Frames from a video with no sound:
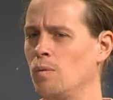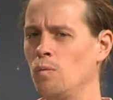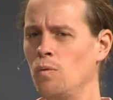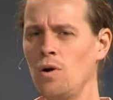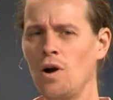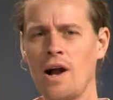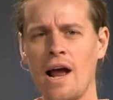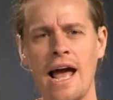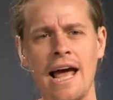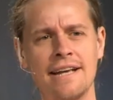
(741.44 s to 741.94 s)

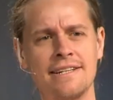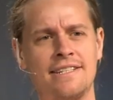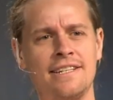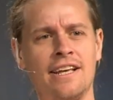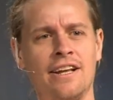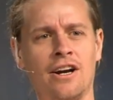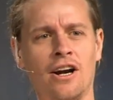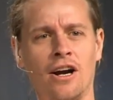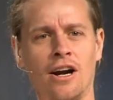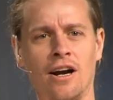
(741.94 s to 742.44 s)
We're at
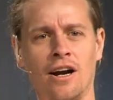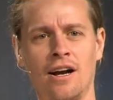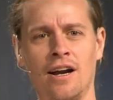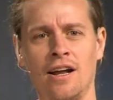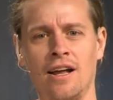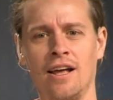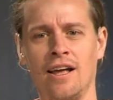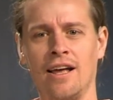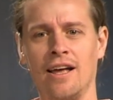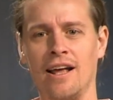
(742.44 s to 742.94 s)
dinner.
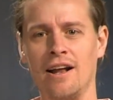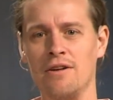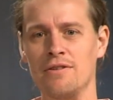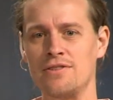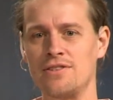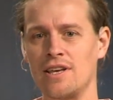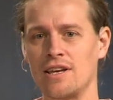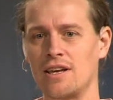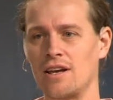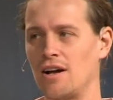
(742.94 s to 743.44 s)
And I
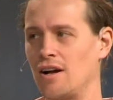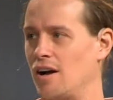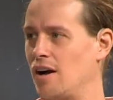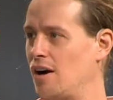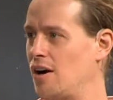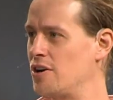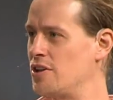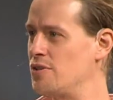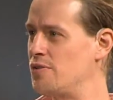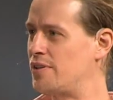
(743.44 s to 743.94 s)
was like,
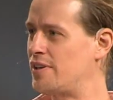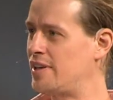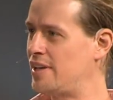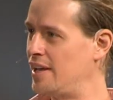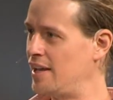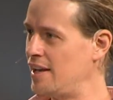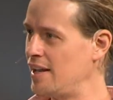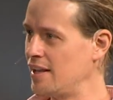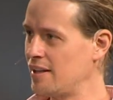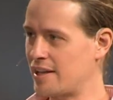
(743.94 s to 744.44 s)
are you
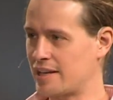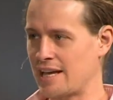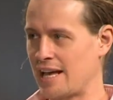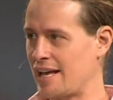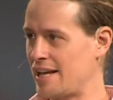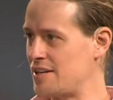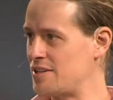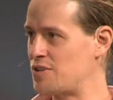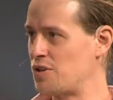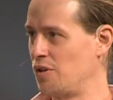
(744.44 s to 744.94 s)
kidding? Like, I
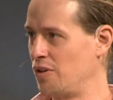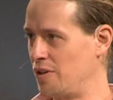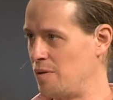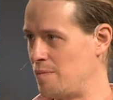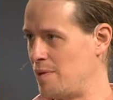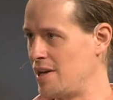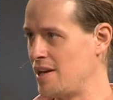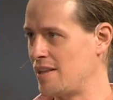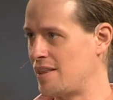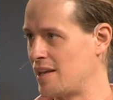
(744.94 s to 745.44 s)
hadn't told
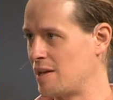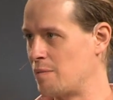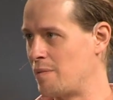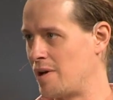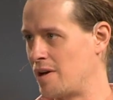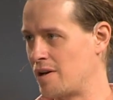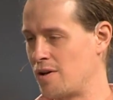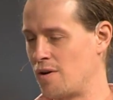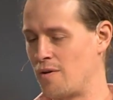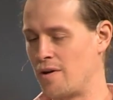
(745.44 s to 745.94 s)
them anything
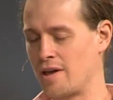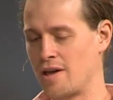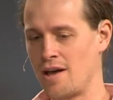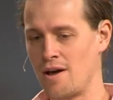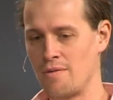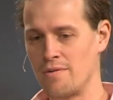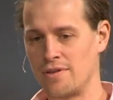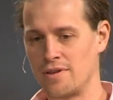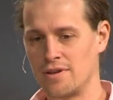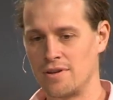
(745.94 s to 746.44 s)
about going
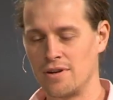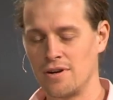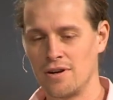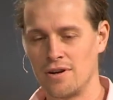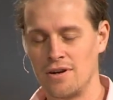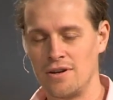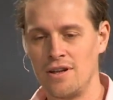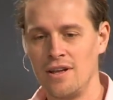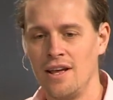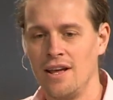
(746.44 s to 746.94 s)
out with a
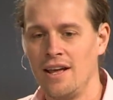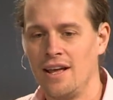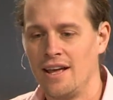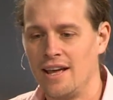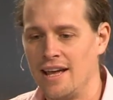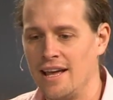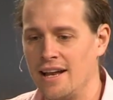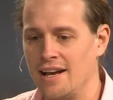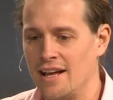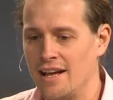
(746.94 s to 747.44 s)
girl.
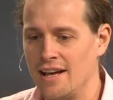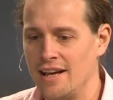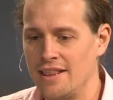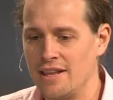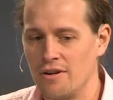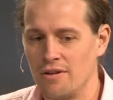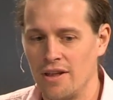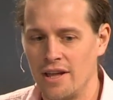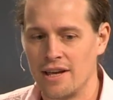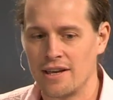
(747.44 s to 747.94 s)
And
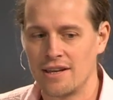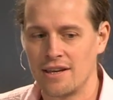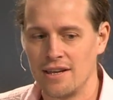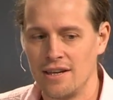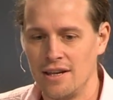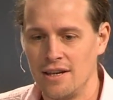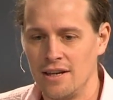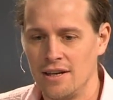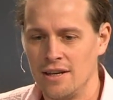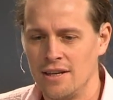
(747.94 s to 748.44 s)
they were like,
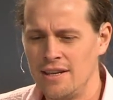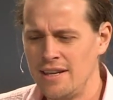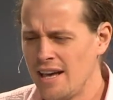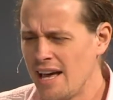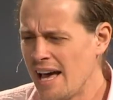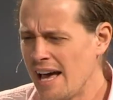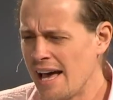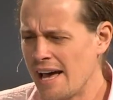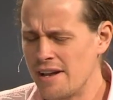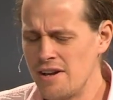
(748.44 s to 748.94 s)

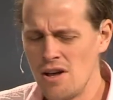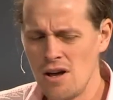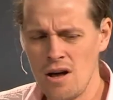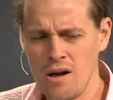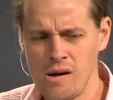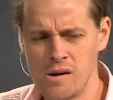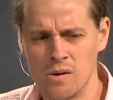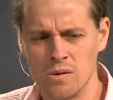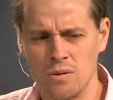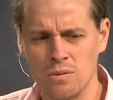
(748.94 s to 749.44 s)
yeah,
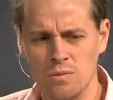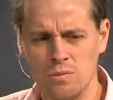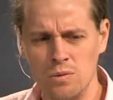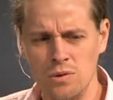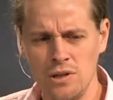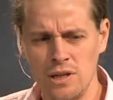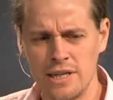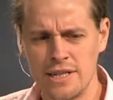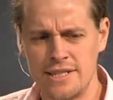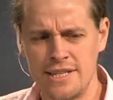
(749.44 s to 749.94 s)
no,
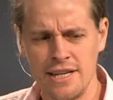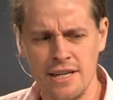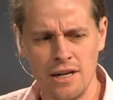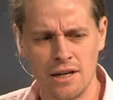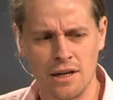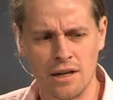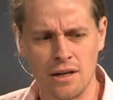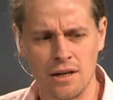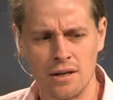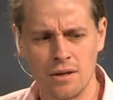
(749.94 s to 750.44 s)
we're at
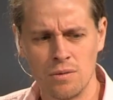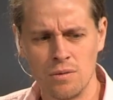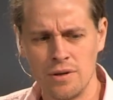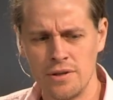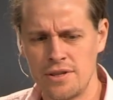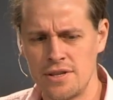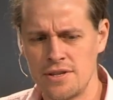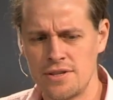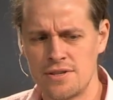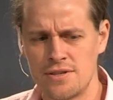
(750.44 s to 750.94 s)
dinner.
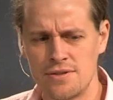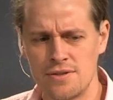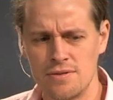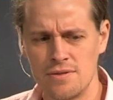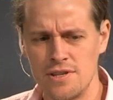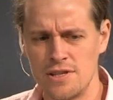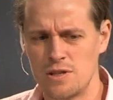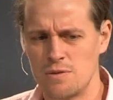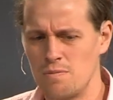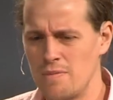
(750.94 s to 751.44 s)
We're at
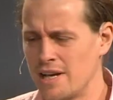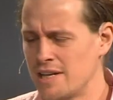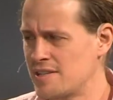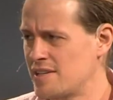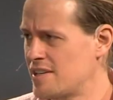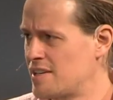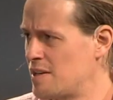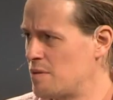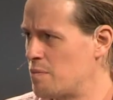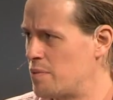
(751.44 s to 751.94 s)
this
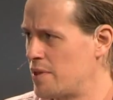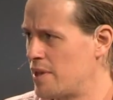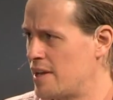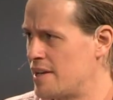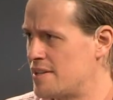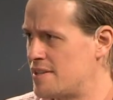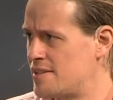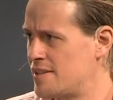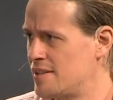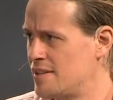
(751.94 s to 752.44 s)
Mexican
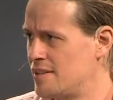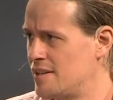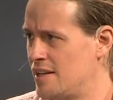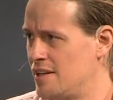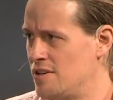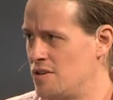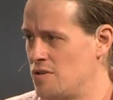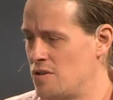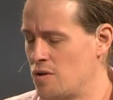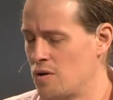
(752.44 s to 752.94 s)
place
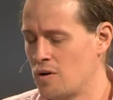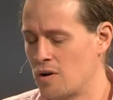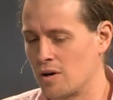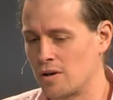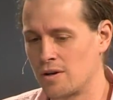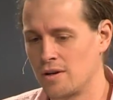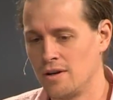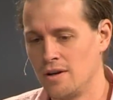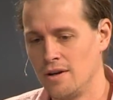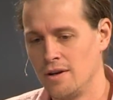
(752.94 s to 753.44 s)
in New York.